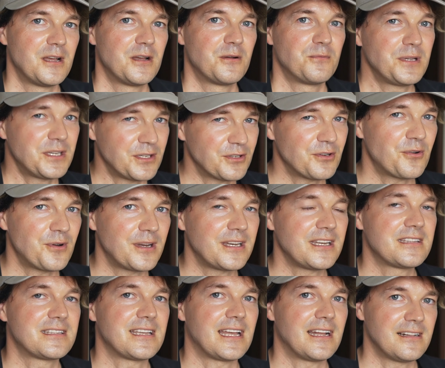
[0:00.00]
we could already
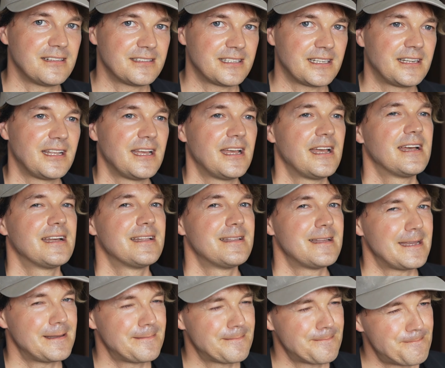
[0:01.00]
tell that
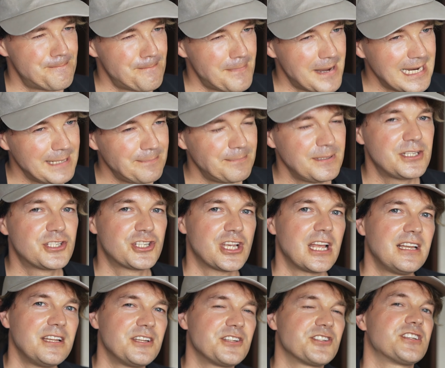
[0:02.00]
it might be
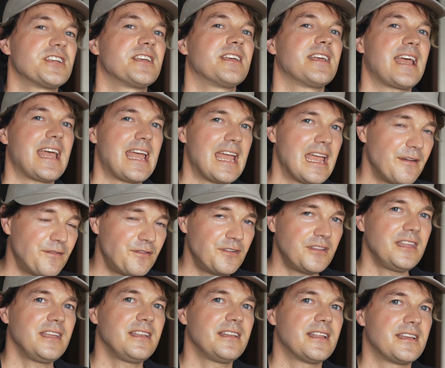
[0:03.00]
challenging
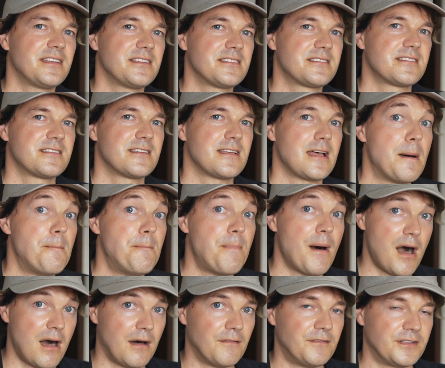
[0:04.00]
everything that is
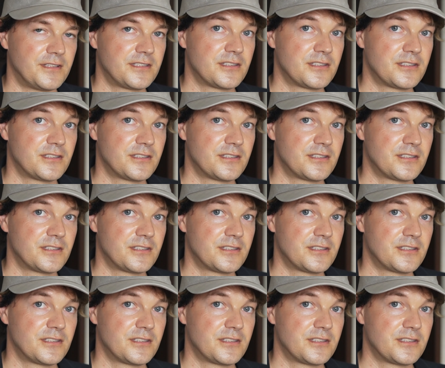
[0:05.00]
above it.